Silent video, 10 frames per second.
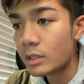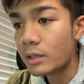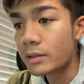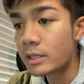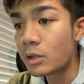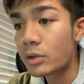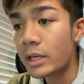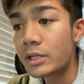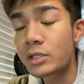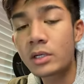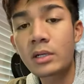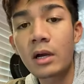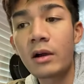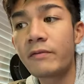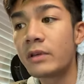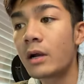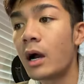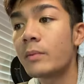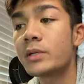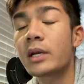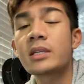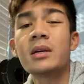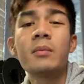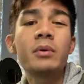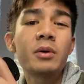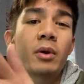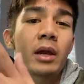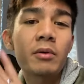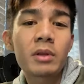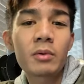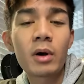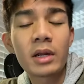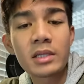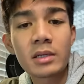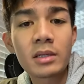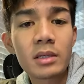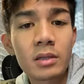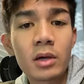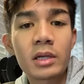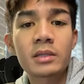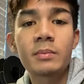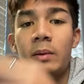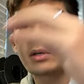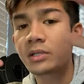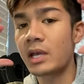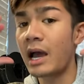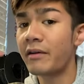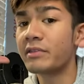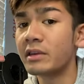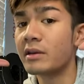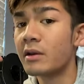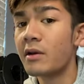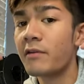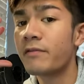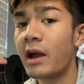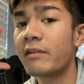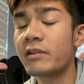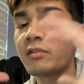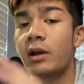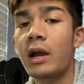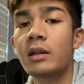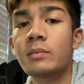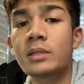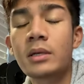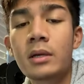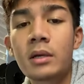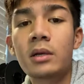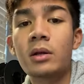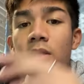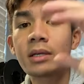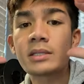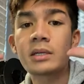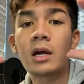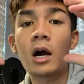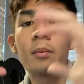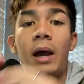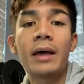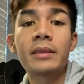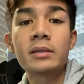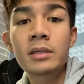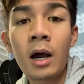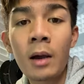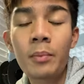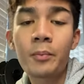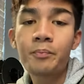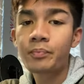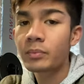the location of the objects, but the way I really want it to look is maybe just have the 5 different items, listed up at the top,